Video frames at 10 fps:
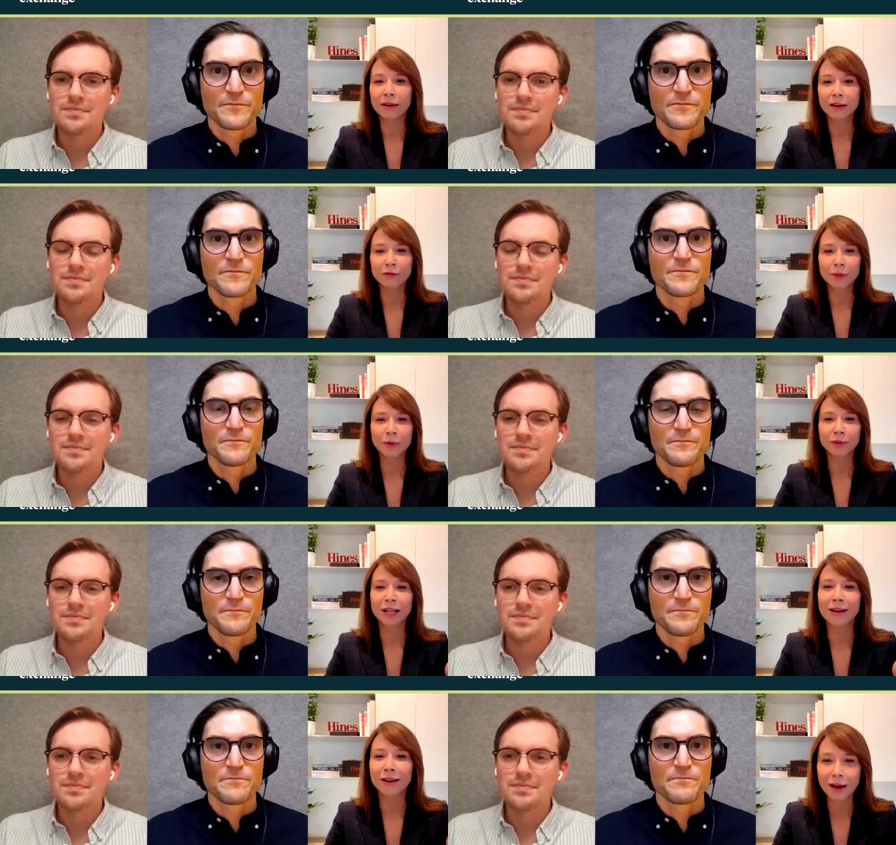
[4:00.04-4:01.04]
Speaker 1: a mm-hmm. lot of people
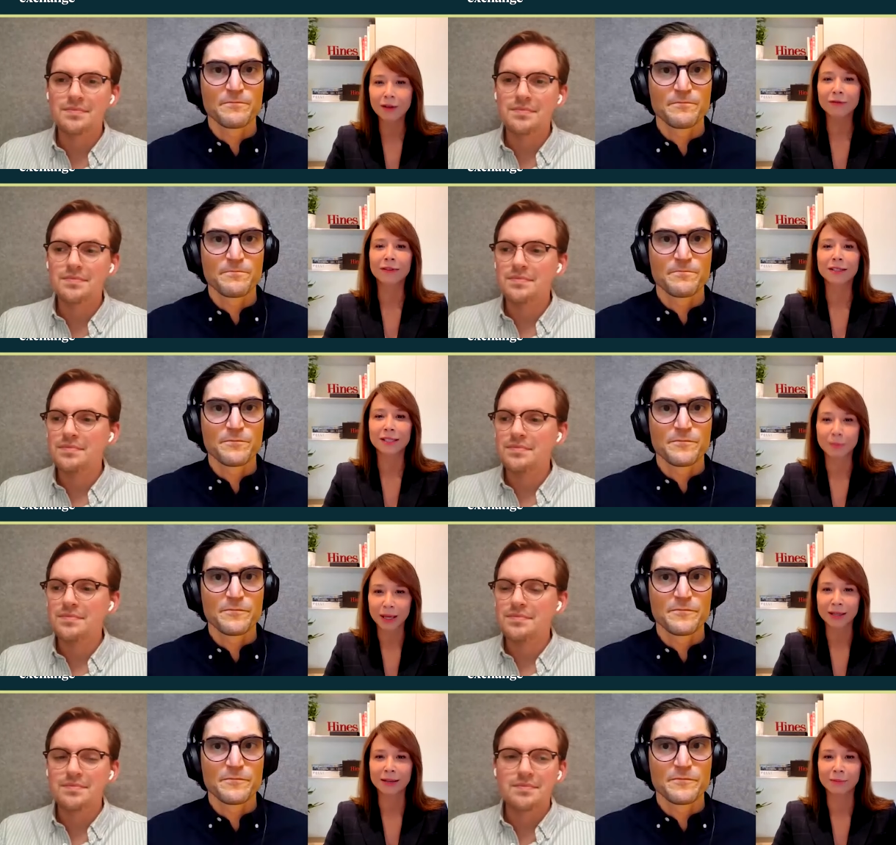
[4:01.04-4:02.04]
that love
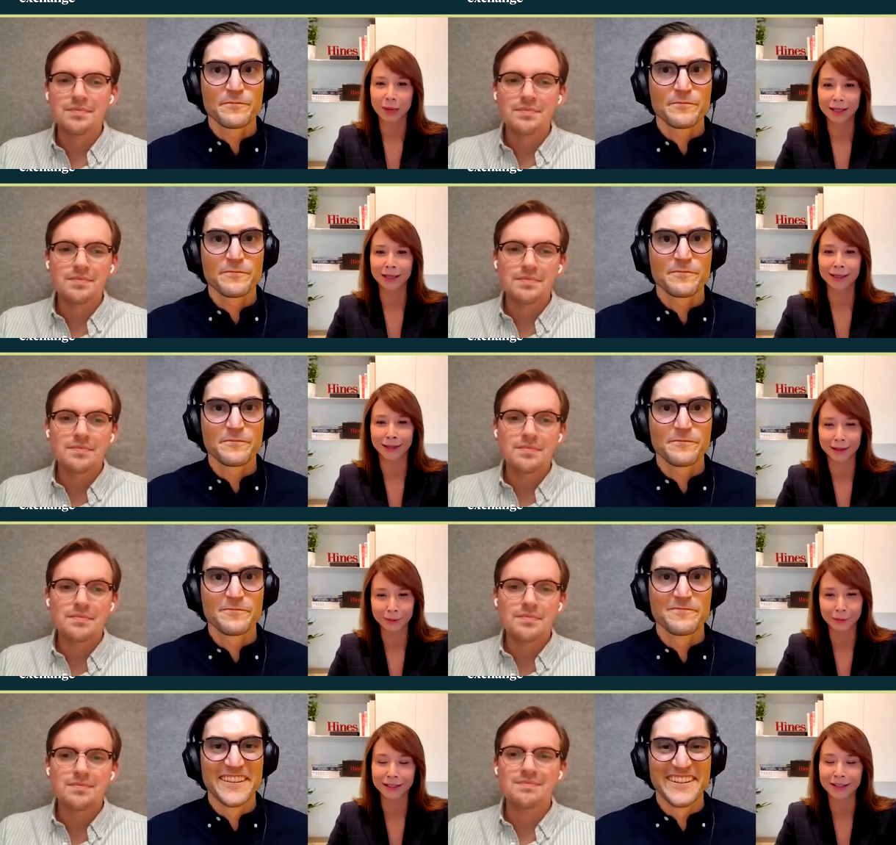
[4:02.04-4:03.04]
spending money,
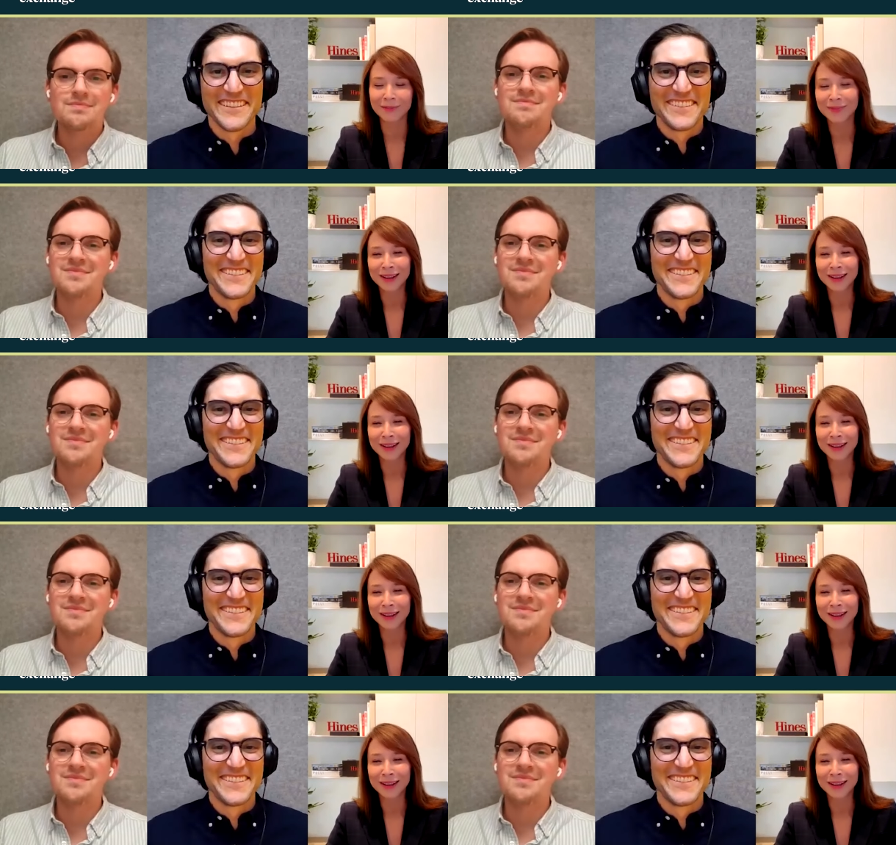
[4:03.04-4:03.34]
mm-hmm. right?